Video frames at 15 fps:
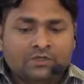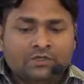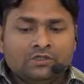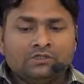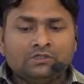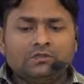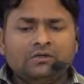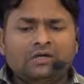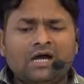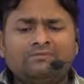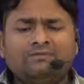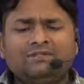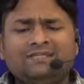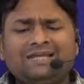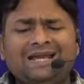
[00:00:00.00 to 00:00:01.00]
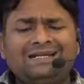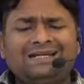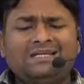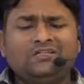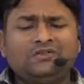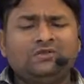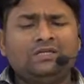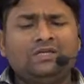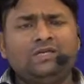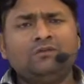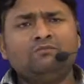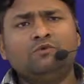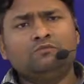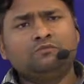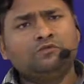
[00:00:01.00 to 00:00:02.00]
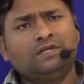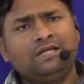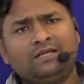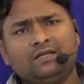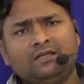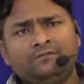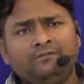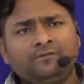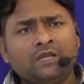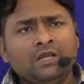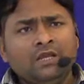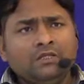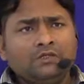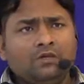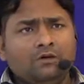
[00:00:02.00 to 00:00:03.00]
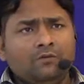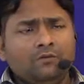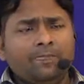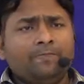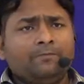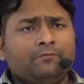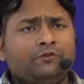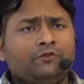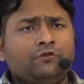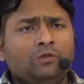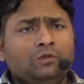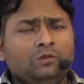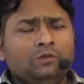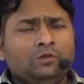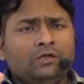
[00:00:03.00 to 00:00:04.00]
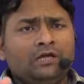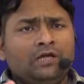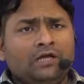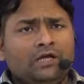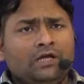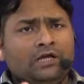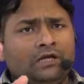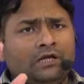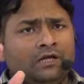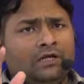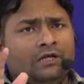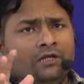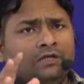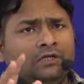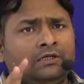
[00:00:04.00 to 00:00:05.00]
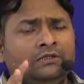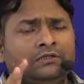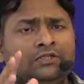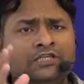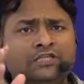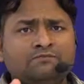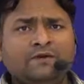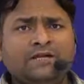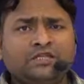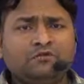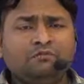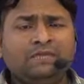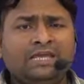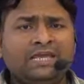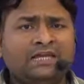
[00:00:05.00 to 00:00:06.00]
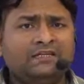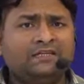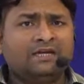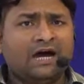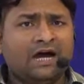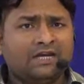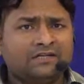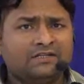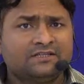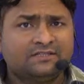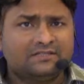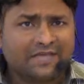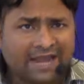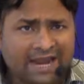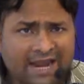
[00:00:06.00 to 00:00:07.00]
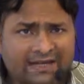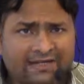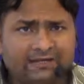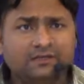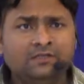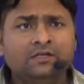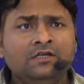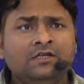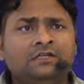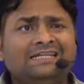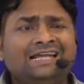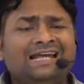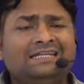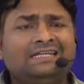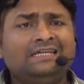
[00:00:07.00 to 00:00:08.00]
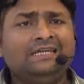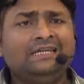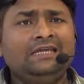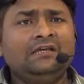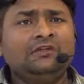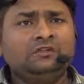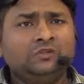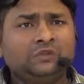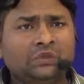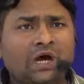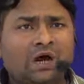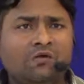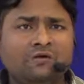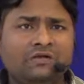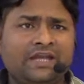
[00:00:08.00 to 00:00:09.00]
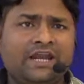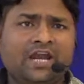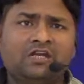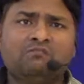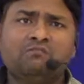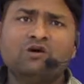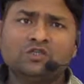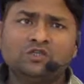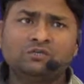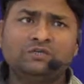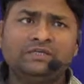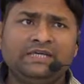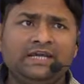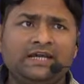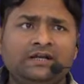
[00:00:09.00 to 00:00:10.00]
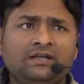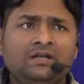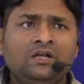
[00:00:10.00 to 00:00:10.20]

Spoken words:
So after that actually he moved to London. So through this much we can understand that he found an atmosphere